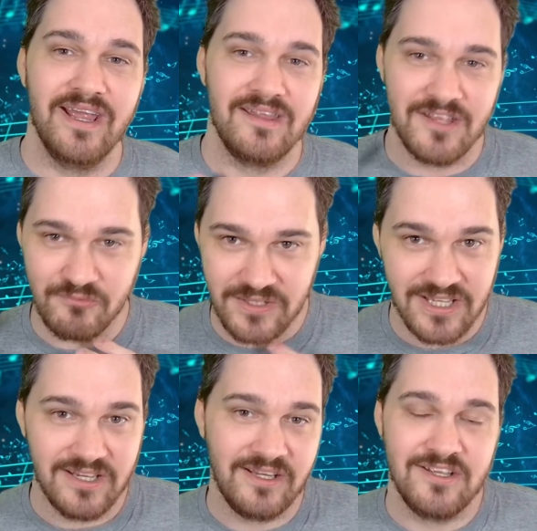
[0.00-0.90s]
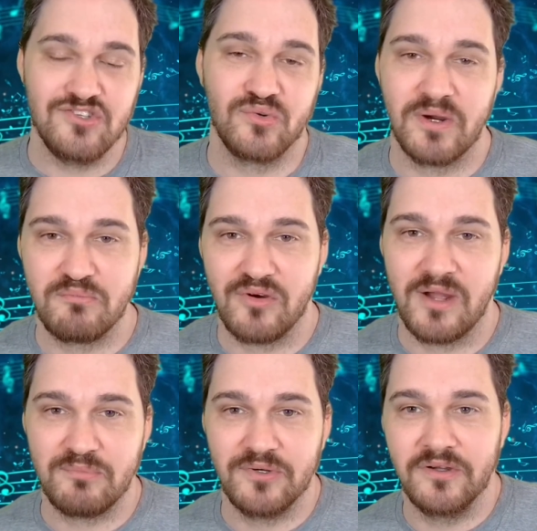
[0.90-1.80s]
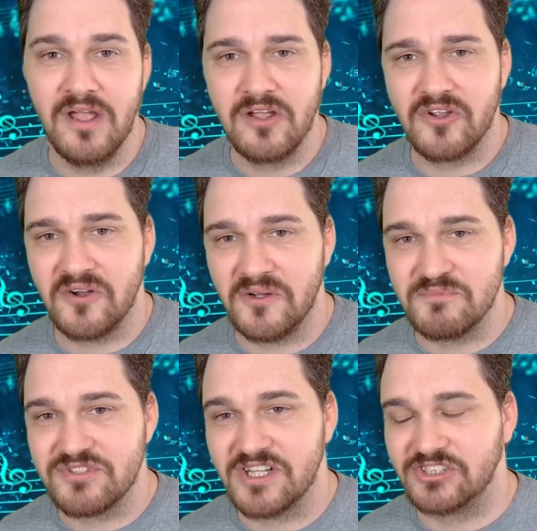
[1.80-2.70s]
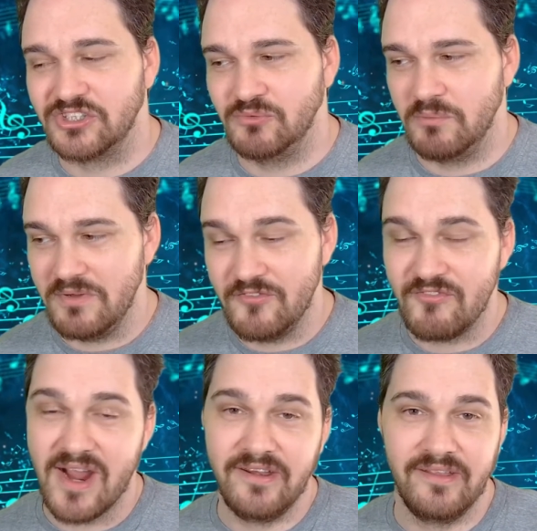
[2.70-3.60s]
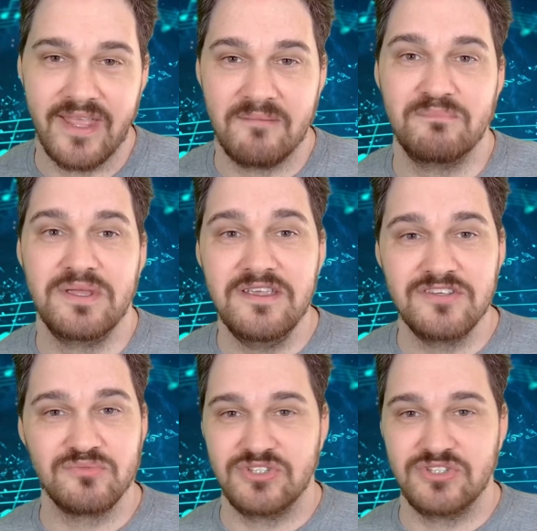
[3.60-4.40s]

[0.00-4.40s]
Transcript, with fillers: and then we getting into our proper calm section would be finding that peace,